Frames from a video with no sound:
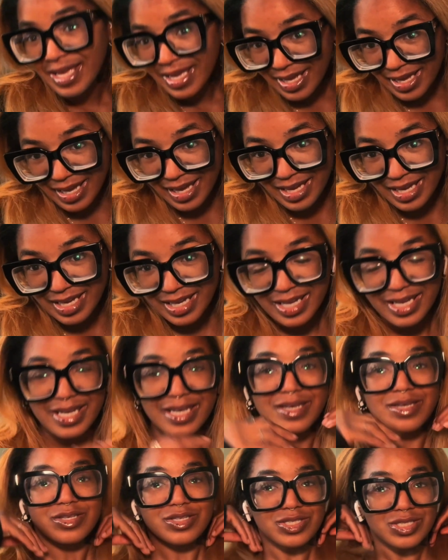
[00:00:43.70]
hey
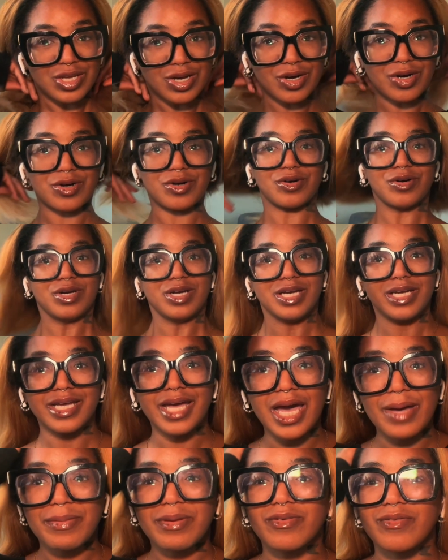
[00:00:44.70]
so
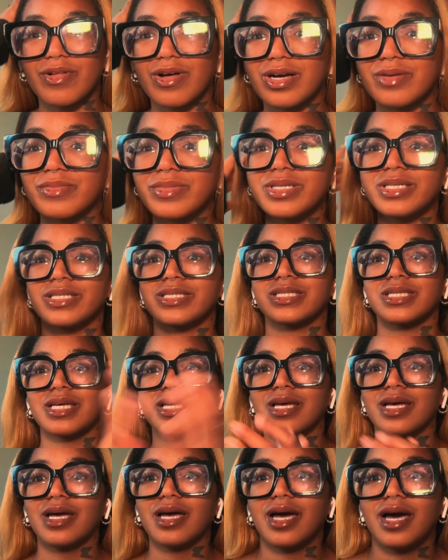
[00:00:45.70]
happy vlogmas
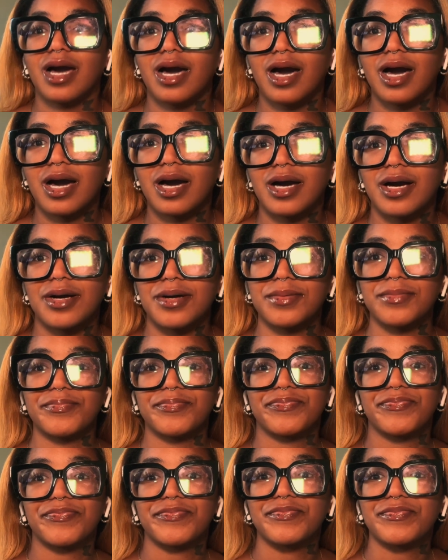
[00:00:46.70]
um
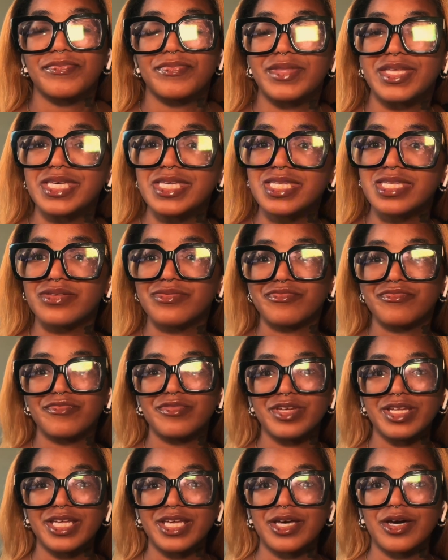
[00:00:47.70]
this
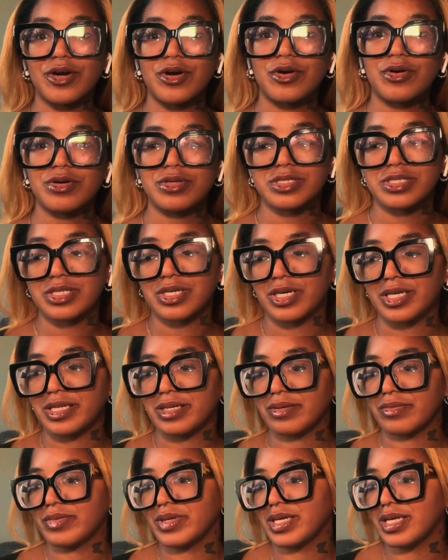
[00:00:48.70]
video is
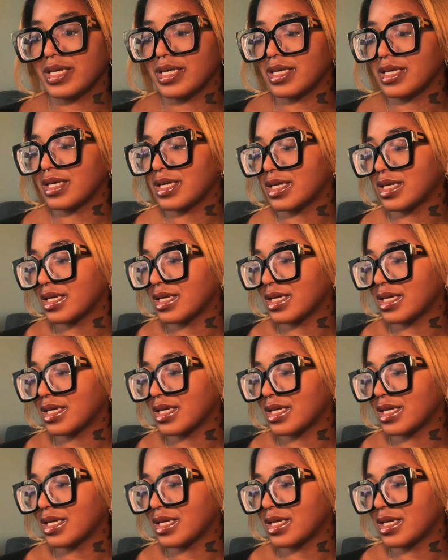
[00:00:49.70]
gonna be